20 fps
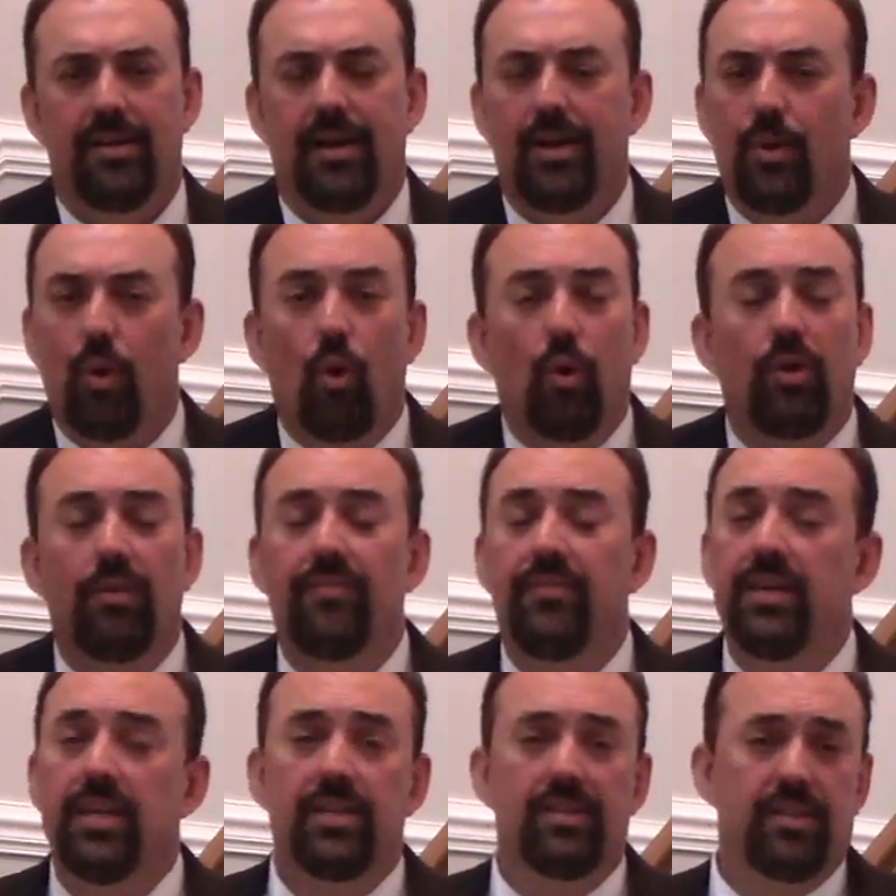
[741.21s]
and all
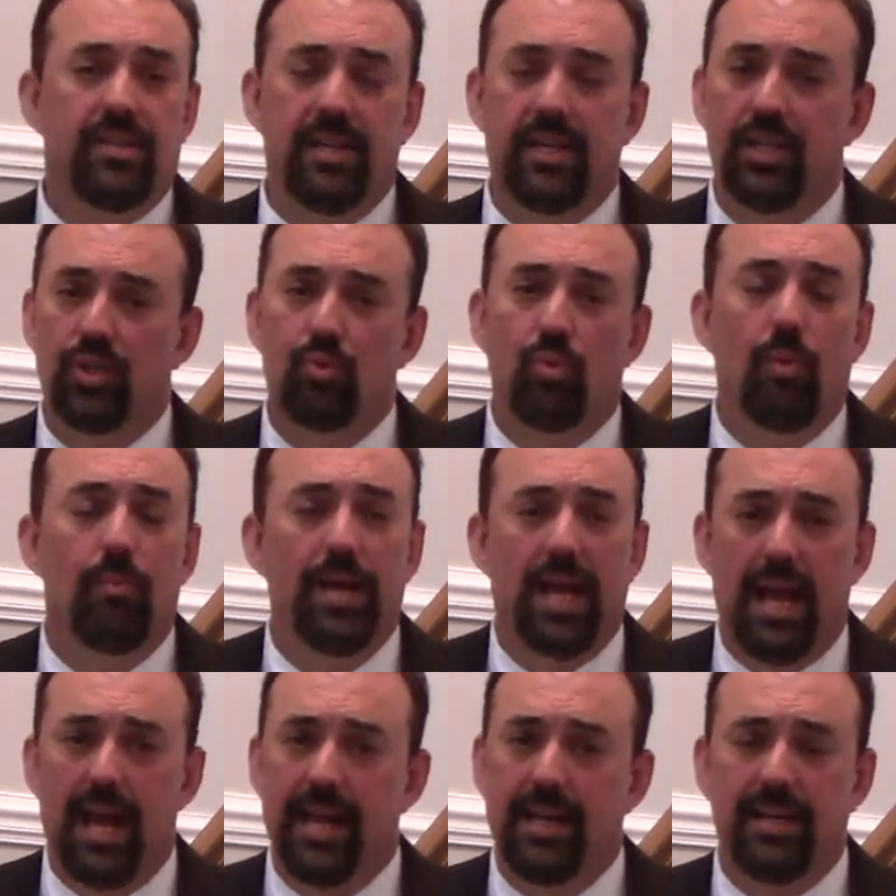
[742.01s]
of these things will
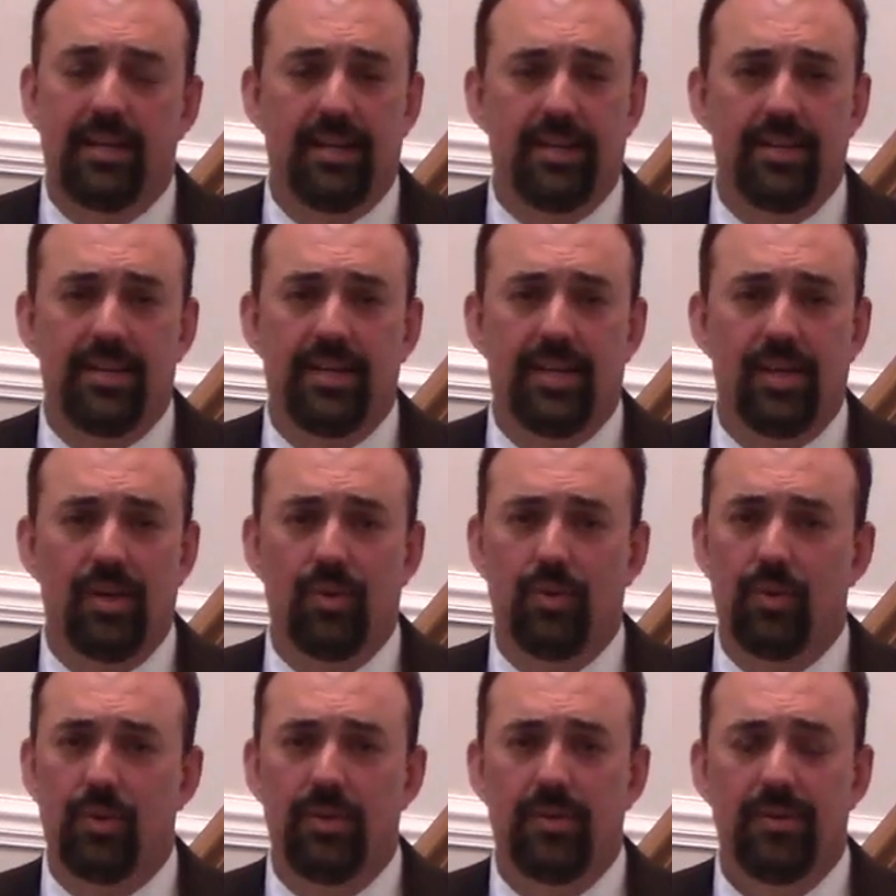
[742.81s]
be added unto
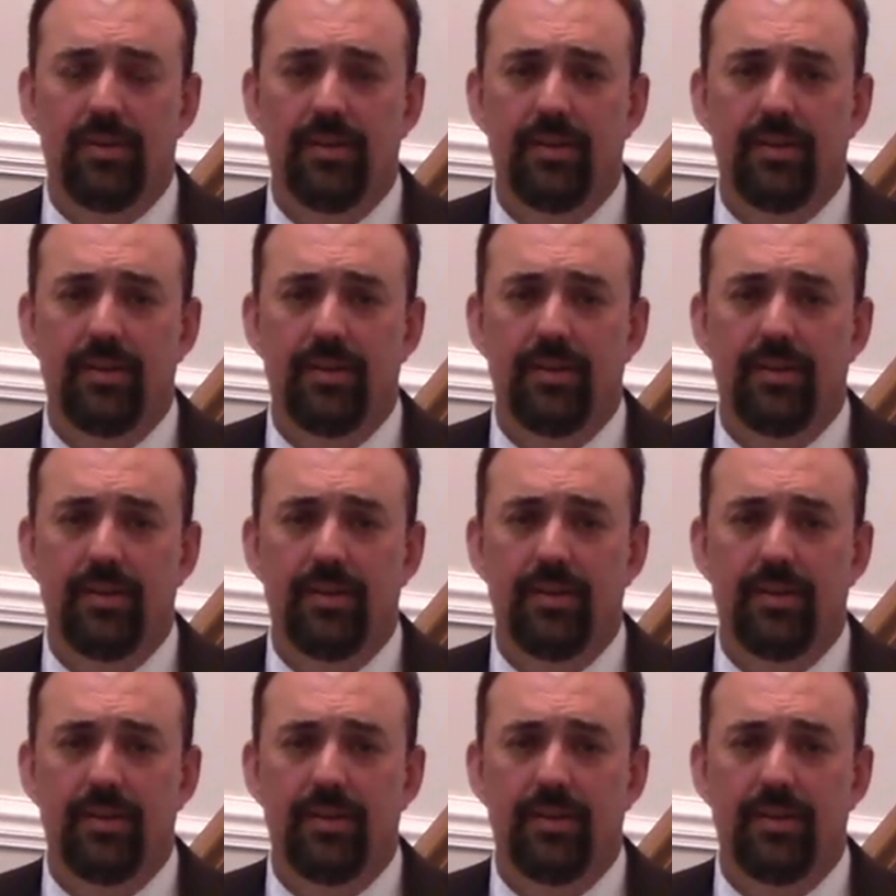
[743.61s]
you.